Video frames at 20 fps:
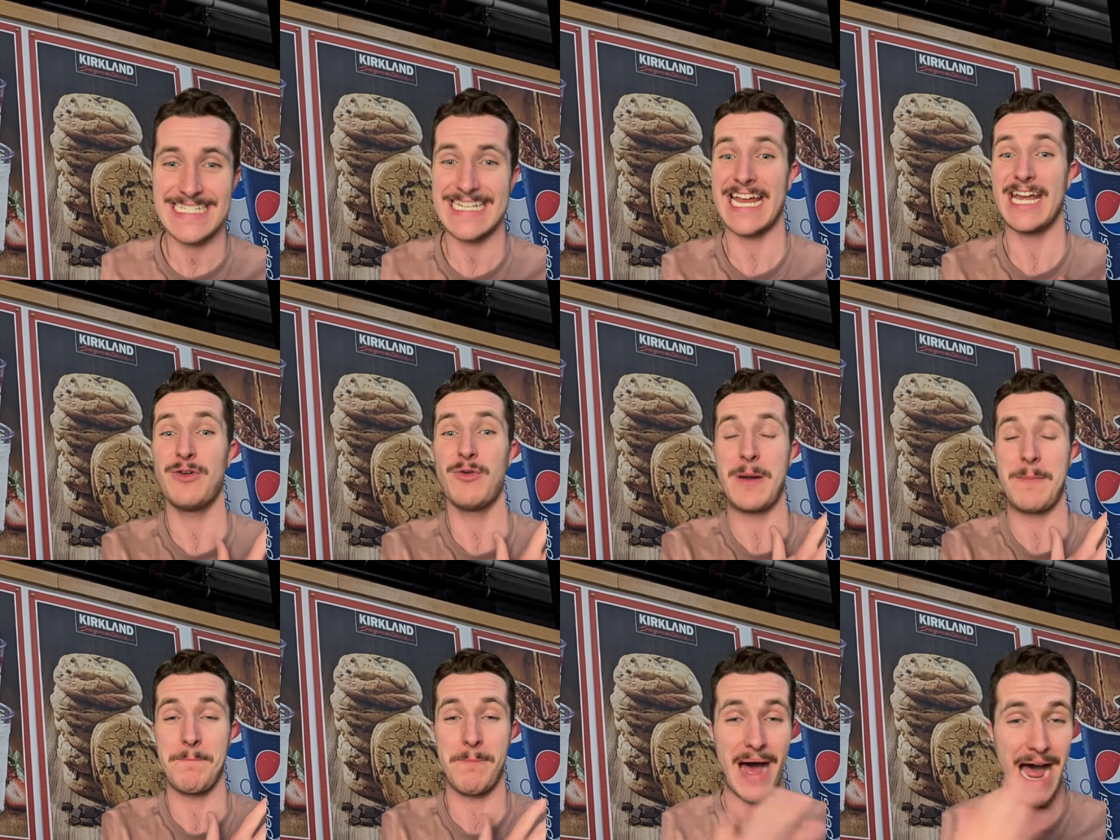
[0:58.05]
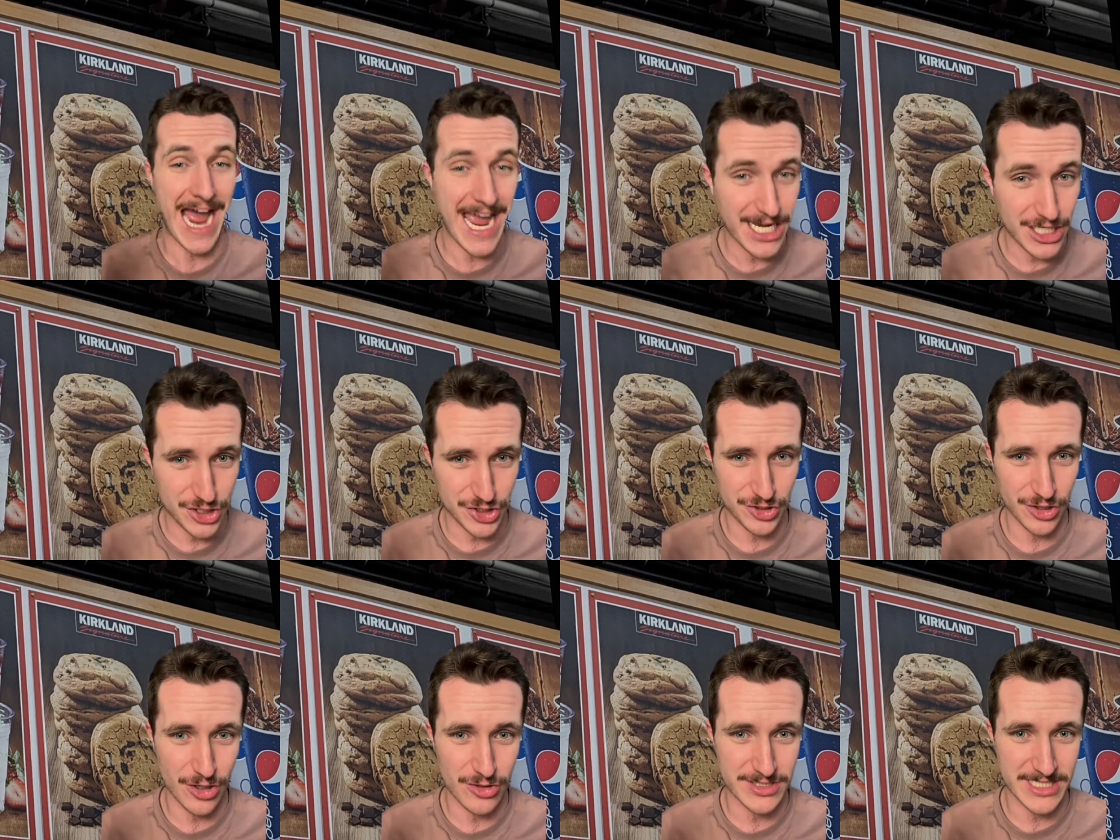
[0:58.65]
see anyone buying
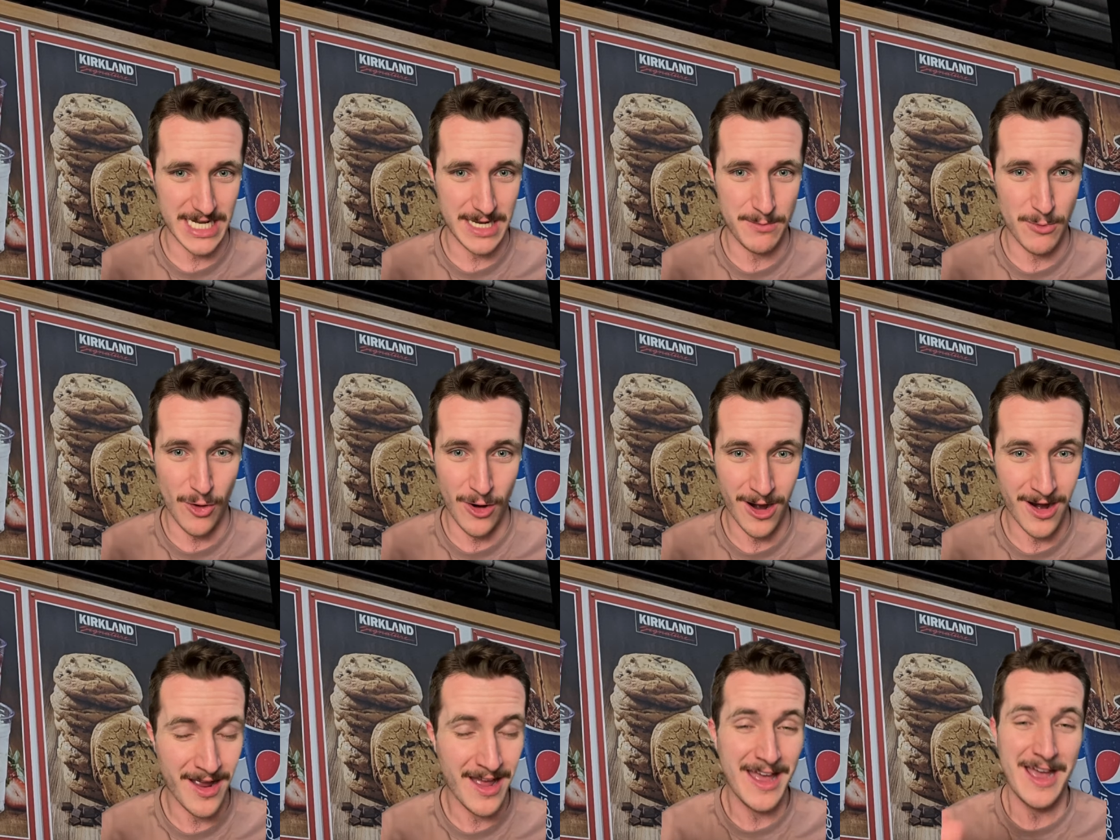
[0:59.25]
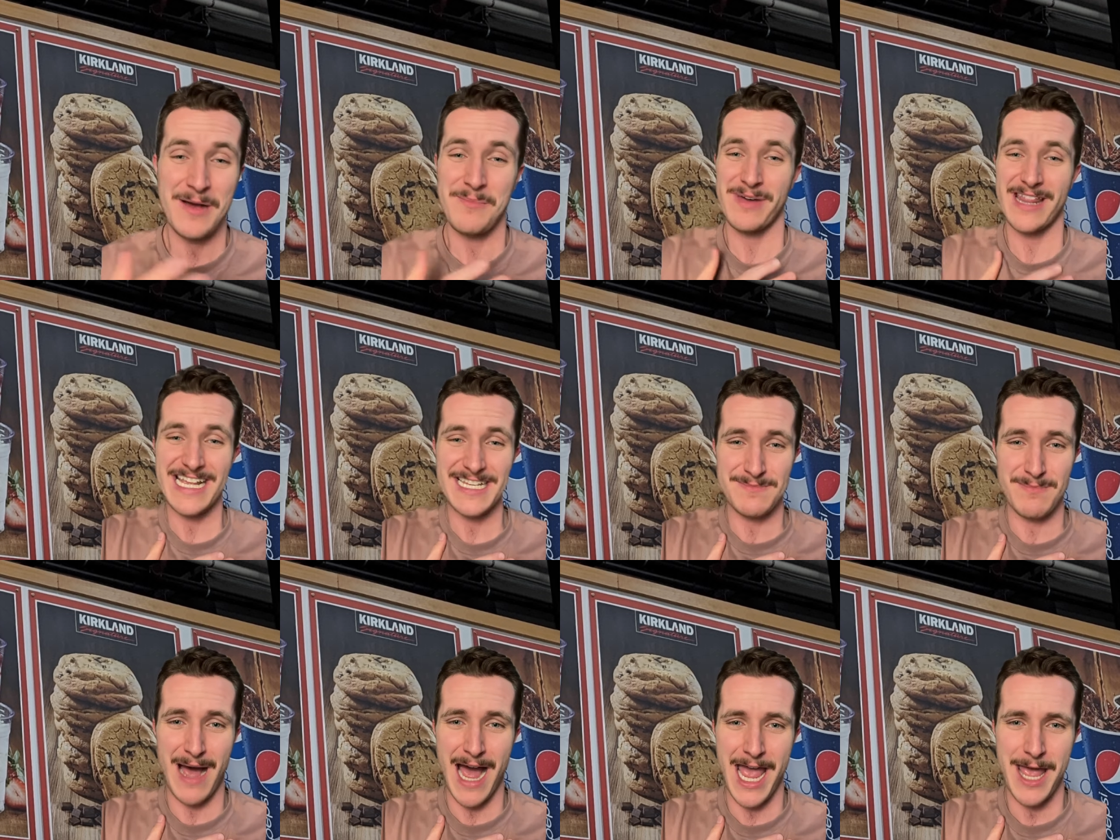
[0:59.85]
churros anymore, but
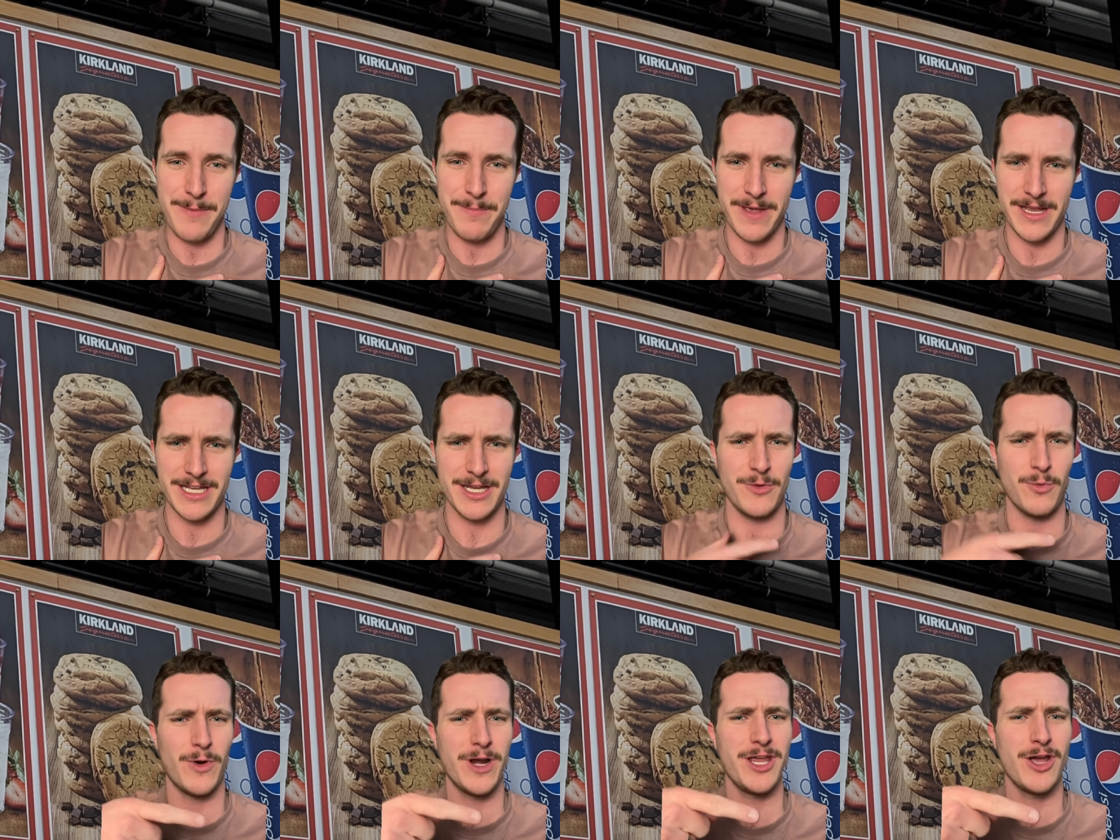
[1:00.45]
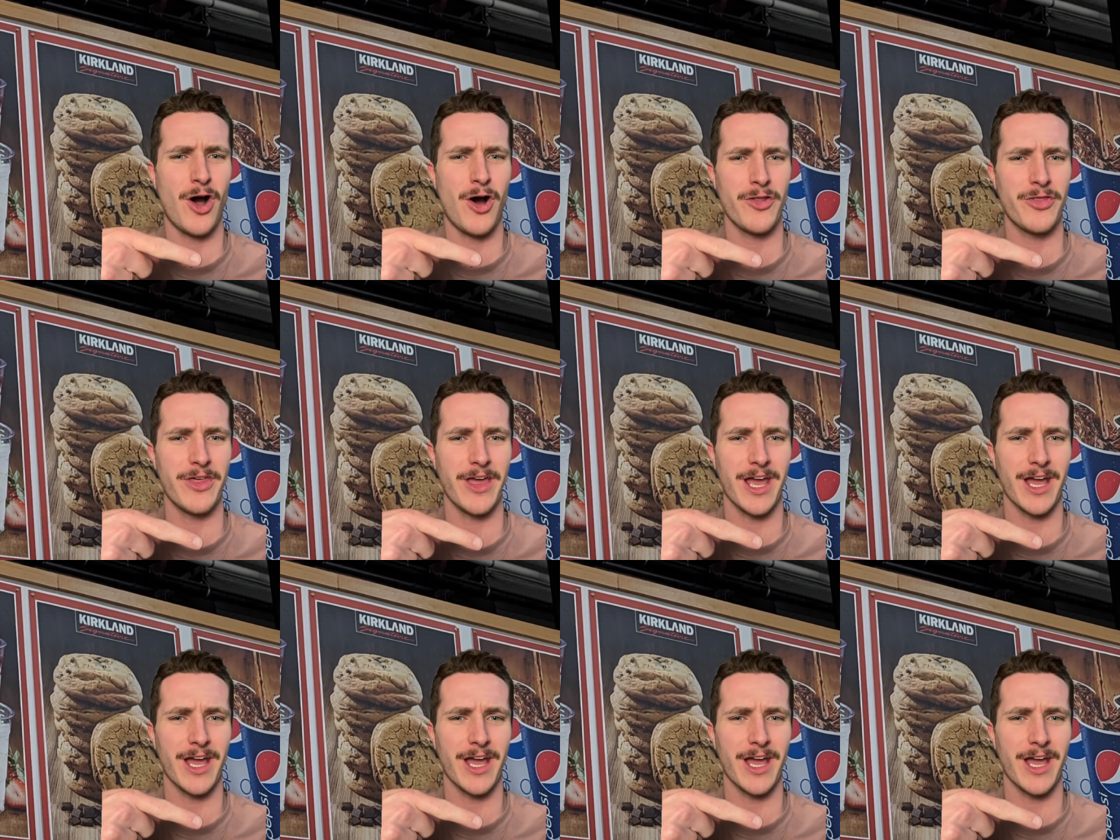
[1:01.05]
that's my opinion. What do y'all